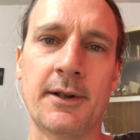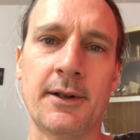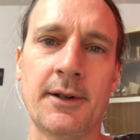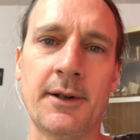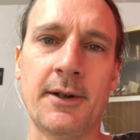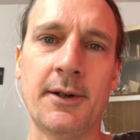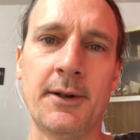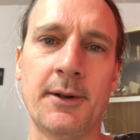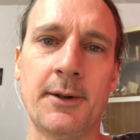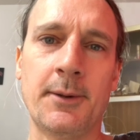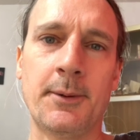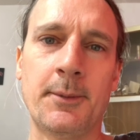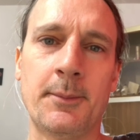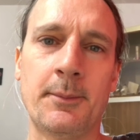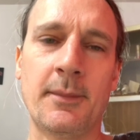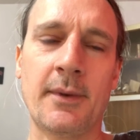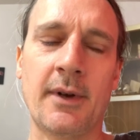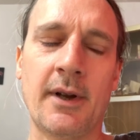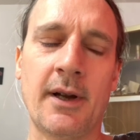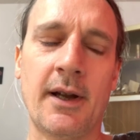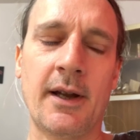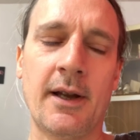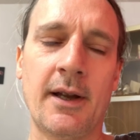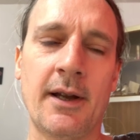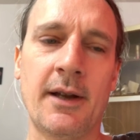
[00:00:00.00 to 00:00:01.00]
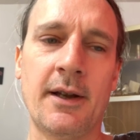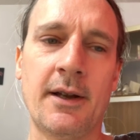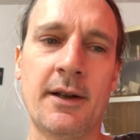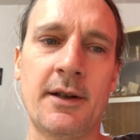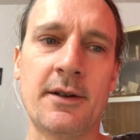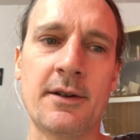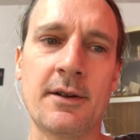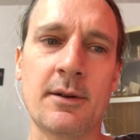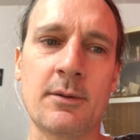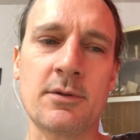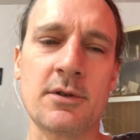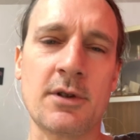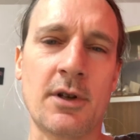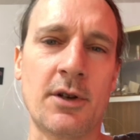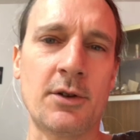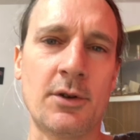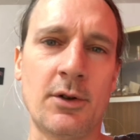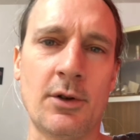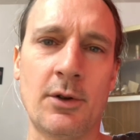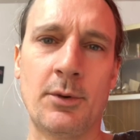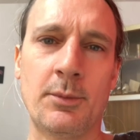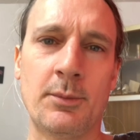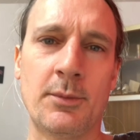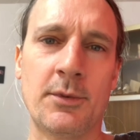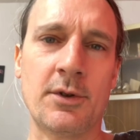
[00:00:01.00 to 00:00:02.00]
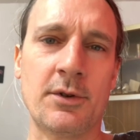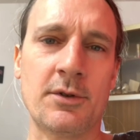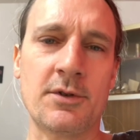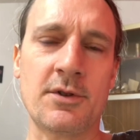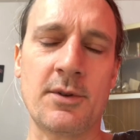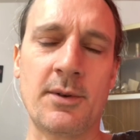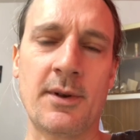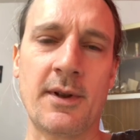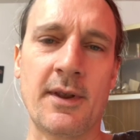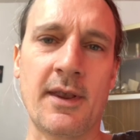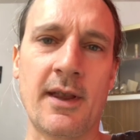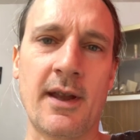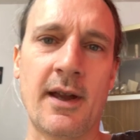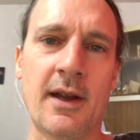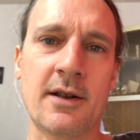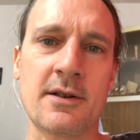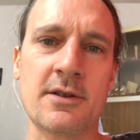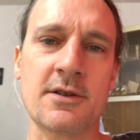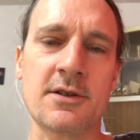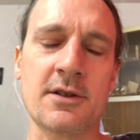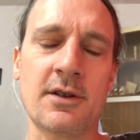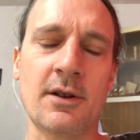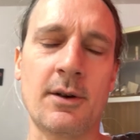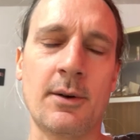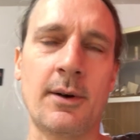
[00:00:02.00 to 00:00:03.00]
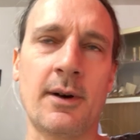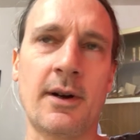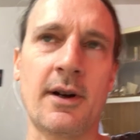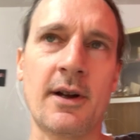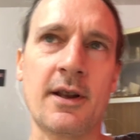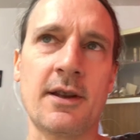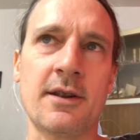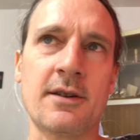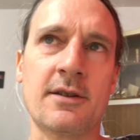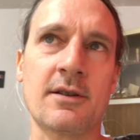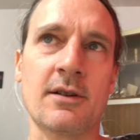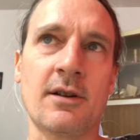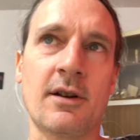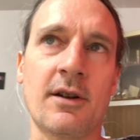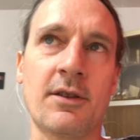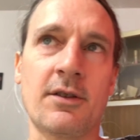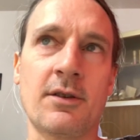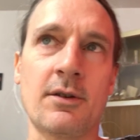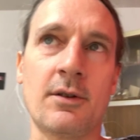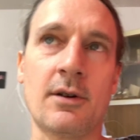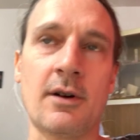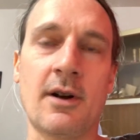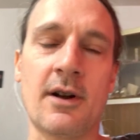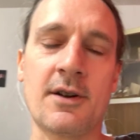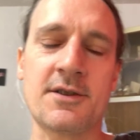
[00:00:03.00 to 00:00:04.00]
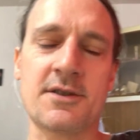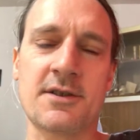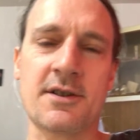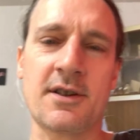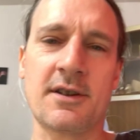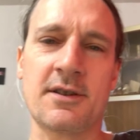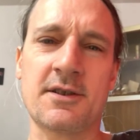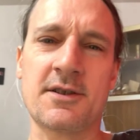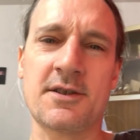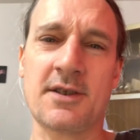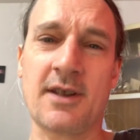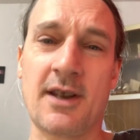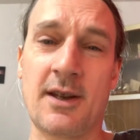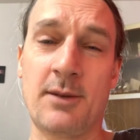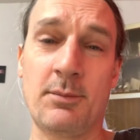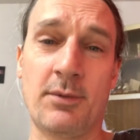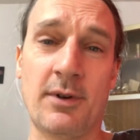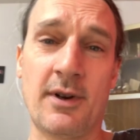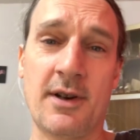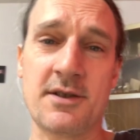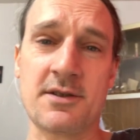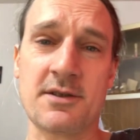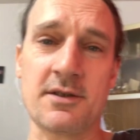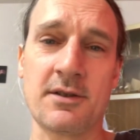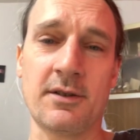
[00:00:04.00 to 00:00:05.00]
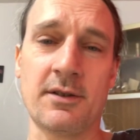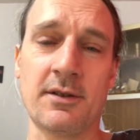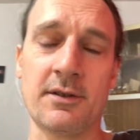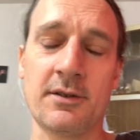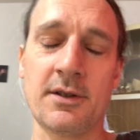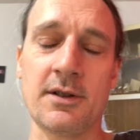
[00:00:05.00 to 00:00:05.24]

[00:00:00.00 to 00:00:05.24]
um, and I was like, nope, not doing that. So I, I thought I'd stay present.